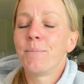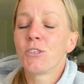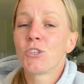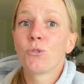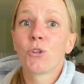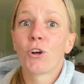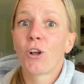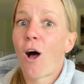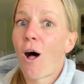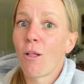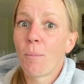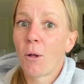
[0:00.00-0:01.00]
to learn
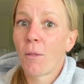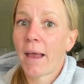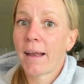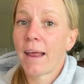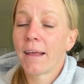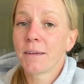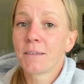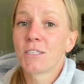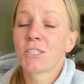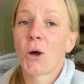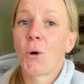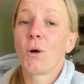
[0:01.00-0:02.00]
all about lighting
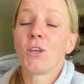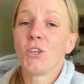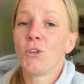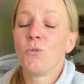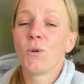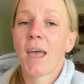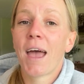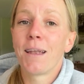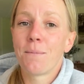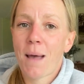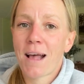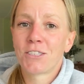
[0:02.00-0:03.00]
so you
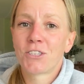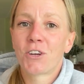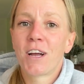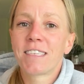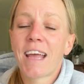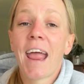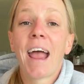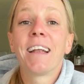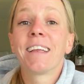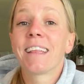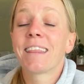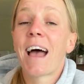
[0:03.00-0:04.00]
can master it
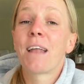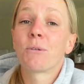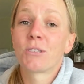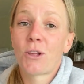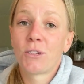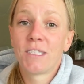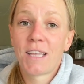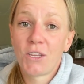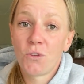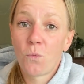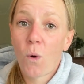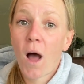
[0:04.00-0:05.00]
and get the end results
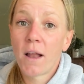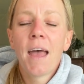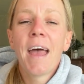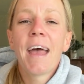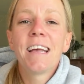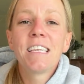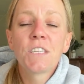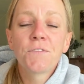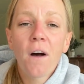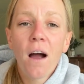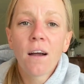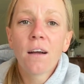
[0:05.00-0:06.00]
that you want. As
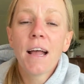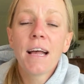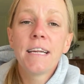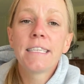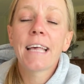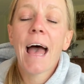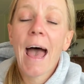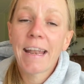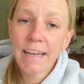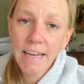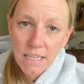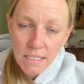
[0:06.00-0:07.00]
far as
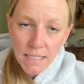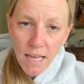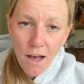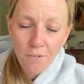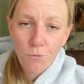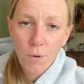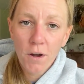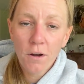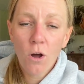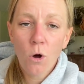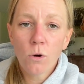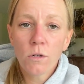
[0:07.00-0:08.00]
editing software
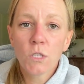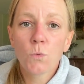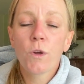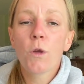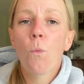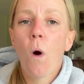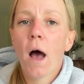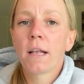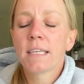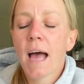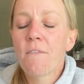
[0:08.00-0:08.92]
goes, we want to